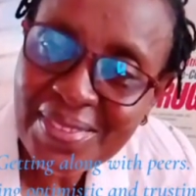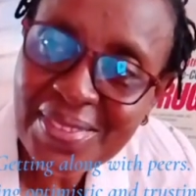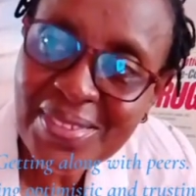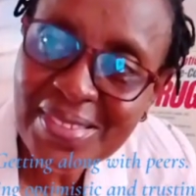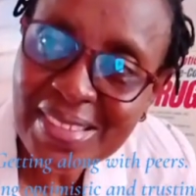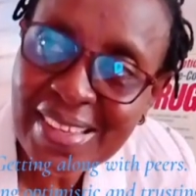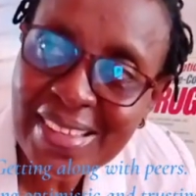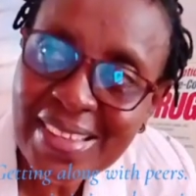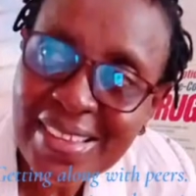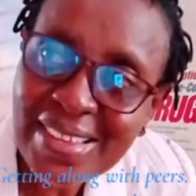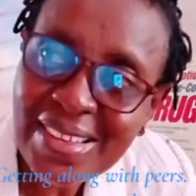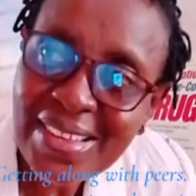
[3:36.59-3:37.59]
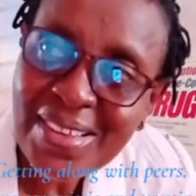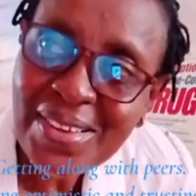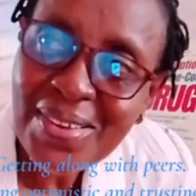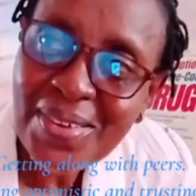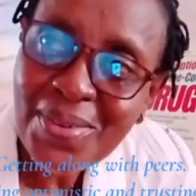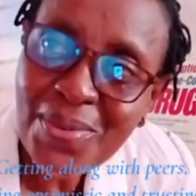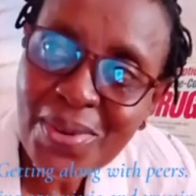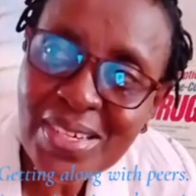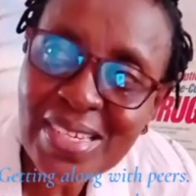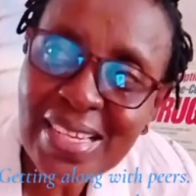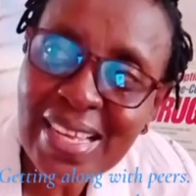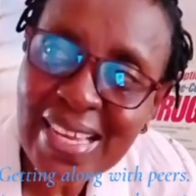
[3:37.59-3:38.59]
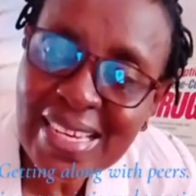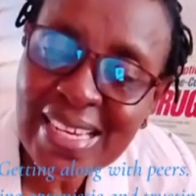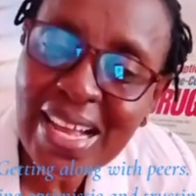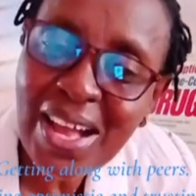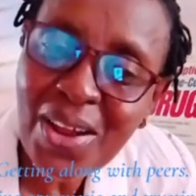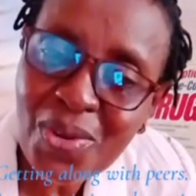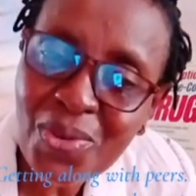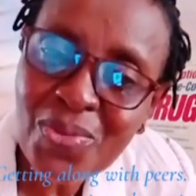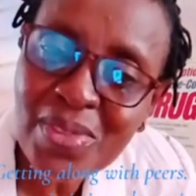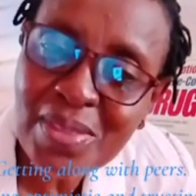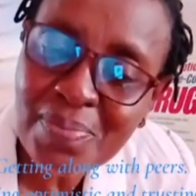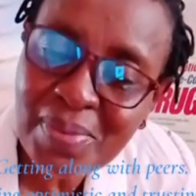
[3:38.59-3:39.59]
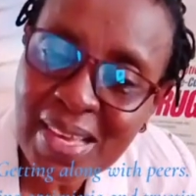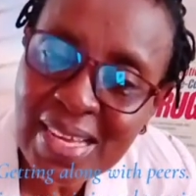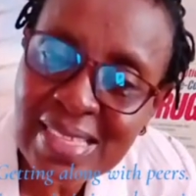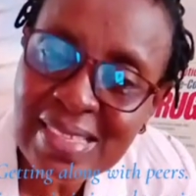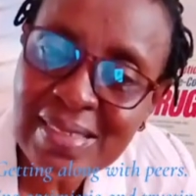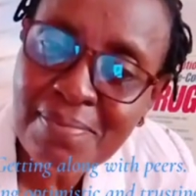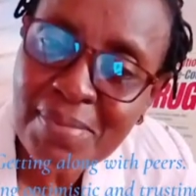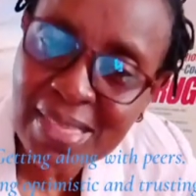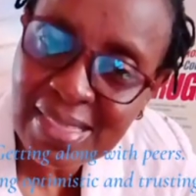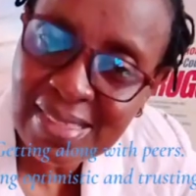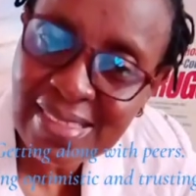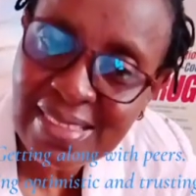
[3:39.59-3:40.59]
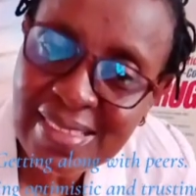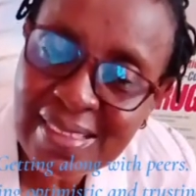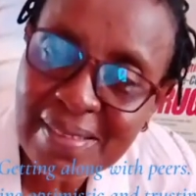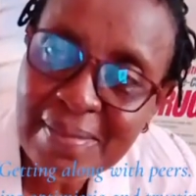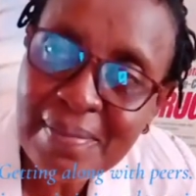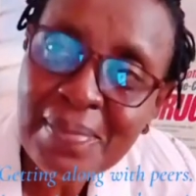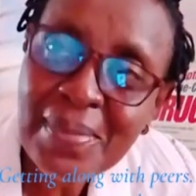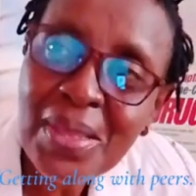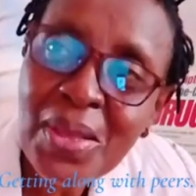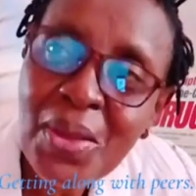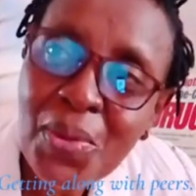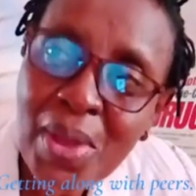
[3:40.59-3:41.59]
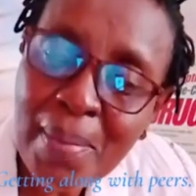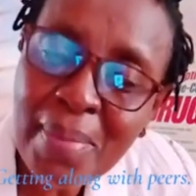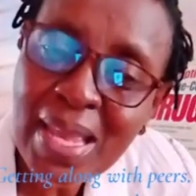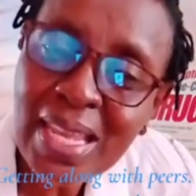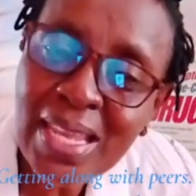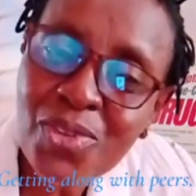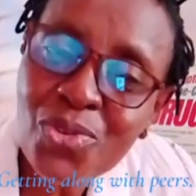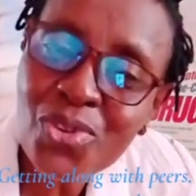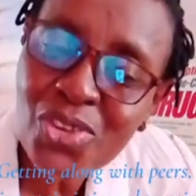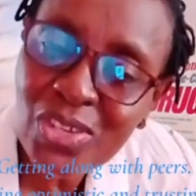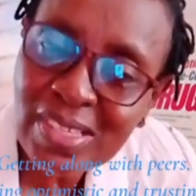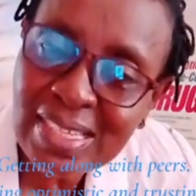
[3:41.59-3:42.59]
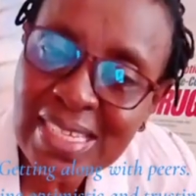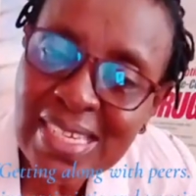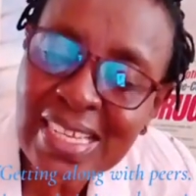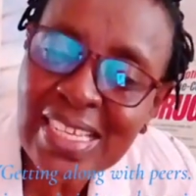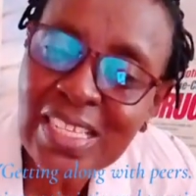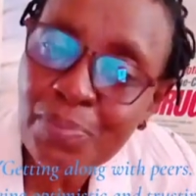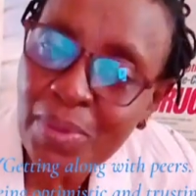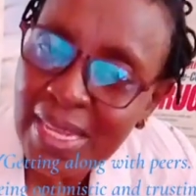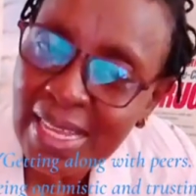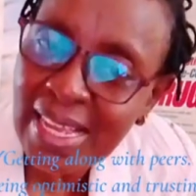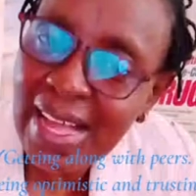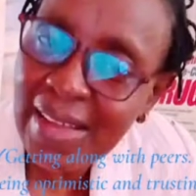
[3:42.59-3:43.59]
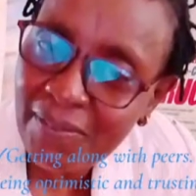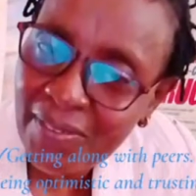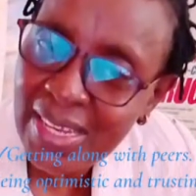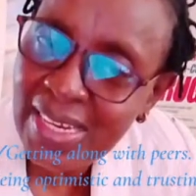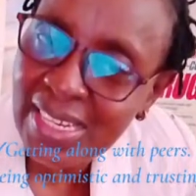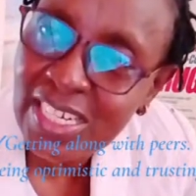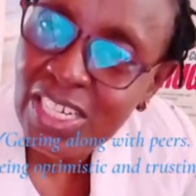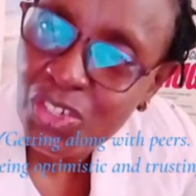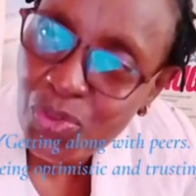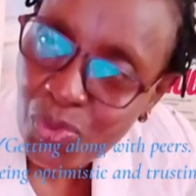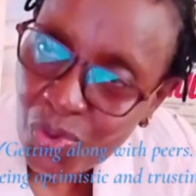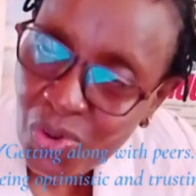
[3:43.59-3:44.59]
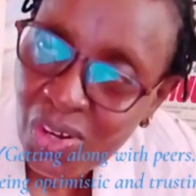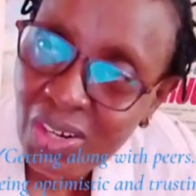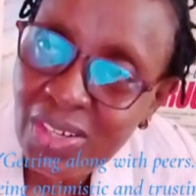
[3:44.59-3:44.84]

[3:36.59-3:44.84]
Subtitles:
You see what getting along with peers means? Whereby curiosity is playing a very great role,